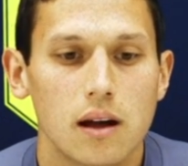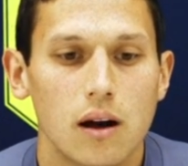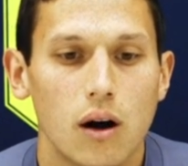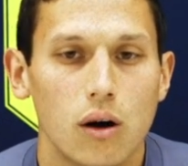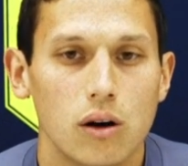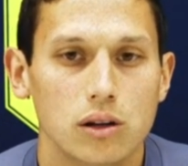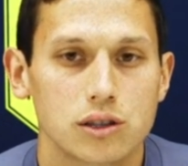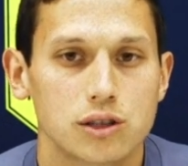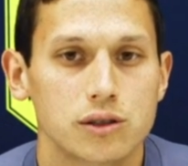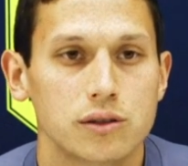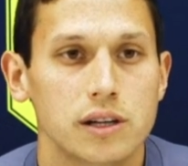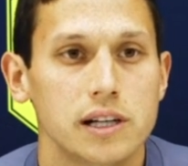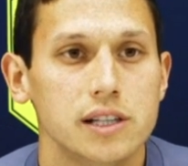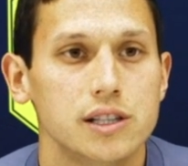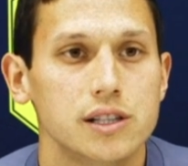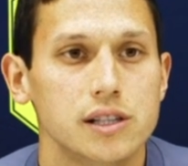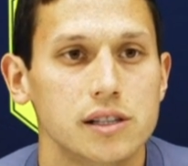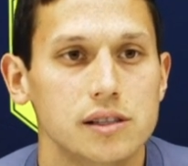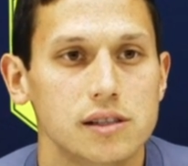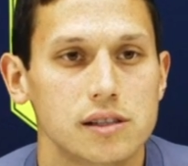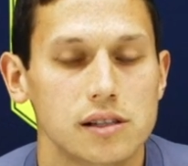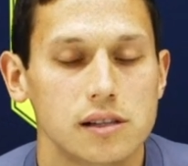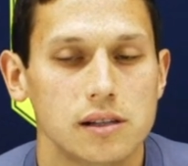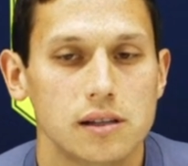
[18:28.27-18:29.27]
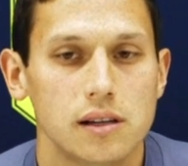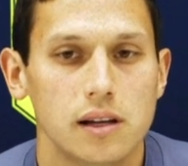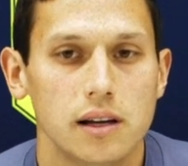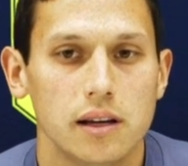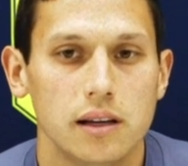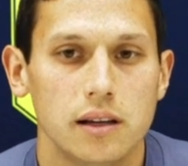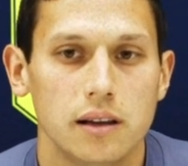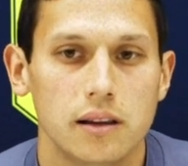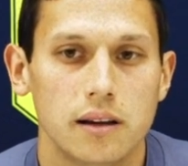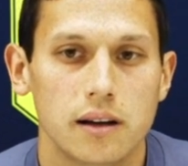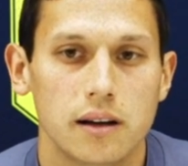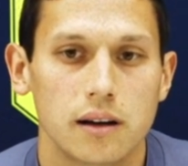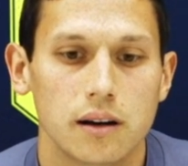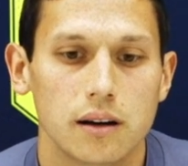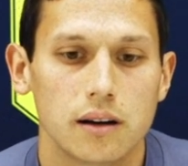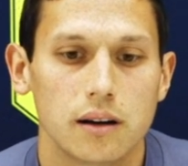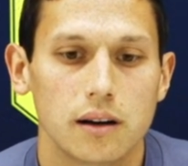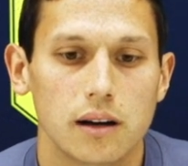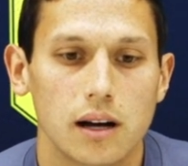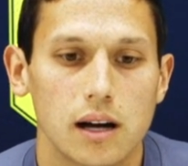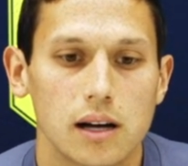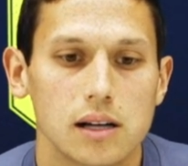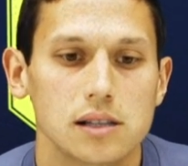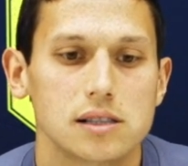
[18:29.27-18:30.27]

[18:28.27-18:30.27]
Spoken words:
alterations in their